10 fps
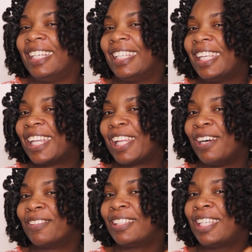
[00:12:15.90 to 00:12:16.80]
You
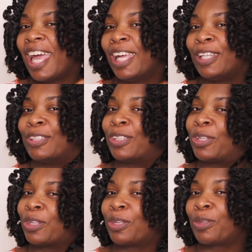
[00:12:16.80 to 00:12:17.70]
know, day
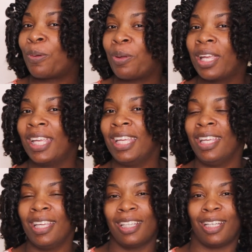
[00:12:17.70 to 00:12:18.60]

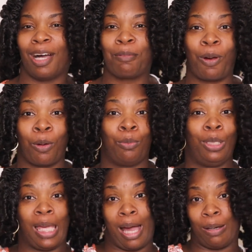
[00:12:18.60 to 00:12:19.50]
3, I'm gonna
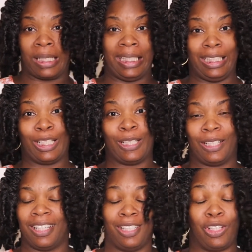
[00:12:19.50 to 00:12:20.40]
be out
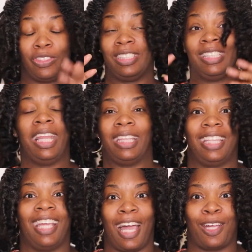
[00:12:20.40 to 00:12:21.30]
here and there's
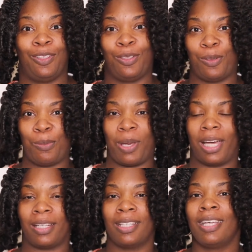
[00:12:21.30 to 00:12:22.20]
nothing I can do
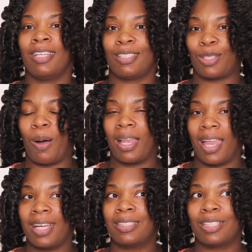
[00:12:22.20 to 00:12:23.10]
about it. So I
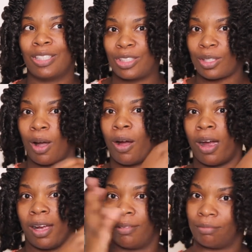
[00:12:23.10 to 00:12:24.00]
like to
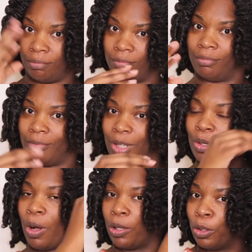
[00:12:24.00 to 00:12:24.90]
start, you
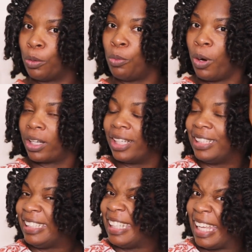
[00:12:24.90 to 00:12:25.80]
know, a little more
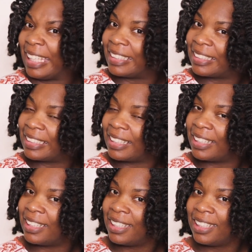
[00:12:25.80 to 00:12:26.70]
condensed,
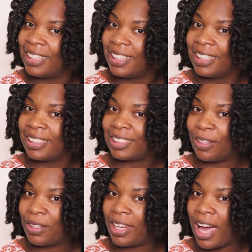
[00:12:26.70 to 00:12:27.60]

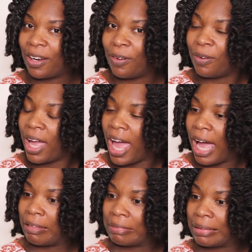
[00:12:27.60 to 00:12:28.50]
so that I don't
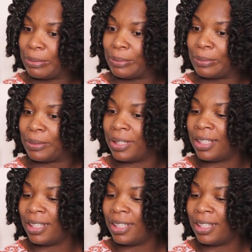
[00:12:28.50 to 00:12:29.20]
have to